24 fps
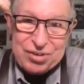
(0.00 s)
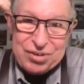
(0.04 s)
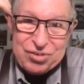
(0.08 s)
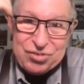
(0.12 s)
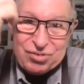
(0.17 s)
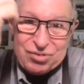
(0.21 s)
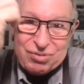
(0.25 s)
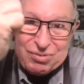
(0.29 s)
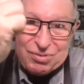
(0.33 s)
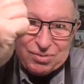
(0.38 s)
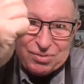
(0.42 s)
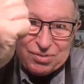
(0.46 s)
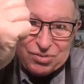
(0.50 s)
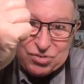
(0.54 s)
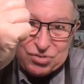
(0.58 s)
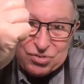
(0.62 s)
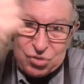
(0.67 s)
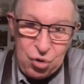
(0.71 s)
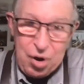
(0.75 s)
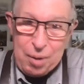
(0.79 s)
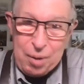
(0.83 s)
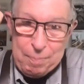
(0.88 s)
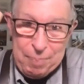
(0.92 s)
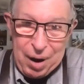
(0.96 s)
this
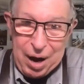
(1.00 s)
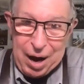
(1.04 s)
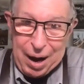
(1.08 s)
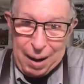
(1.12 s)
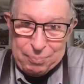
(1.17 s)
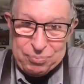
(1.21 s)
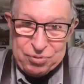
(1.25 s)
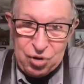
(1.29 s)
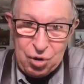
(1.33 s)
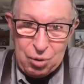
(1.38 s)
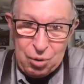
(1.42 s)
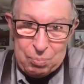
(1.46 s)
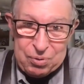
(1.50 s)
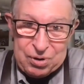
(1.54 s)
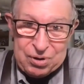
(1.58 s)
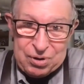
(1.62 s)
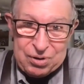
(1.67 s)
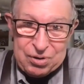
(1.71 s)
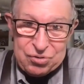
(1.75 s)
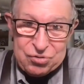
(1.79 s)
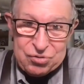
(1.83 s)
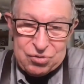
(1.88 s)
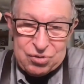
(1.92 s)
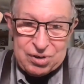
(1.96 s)
door pops open
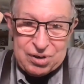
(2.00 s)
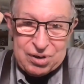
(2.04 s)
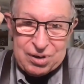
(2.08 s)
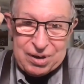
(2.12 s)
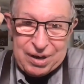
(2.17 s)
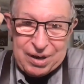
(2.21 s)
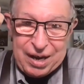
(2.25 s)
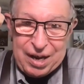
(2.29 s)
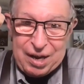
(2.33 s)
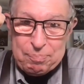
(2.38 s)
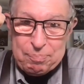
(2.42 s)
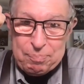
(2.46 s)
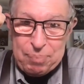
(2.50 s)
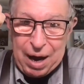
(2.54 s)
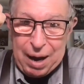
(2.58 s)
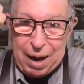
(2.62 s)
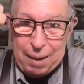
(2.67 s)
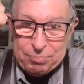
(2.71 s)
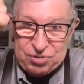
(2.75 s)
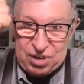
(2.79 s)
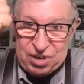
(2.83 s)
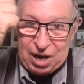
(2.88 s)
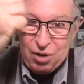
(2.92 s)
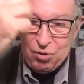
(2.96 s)
and this little head
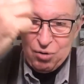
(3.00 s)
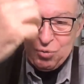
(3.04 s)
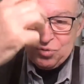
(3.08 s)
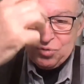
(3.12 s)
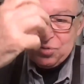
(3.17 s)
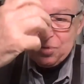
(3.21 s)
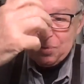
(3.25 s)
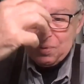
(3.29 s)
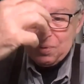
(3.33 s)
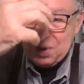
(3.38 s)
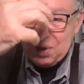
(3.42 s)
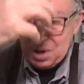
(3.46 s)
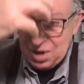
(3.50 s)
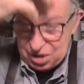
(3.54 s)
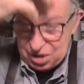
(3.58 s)
pops out with a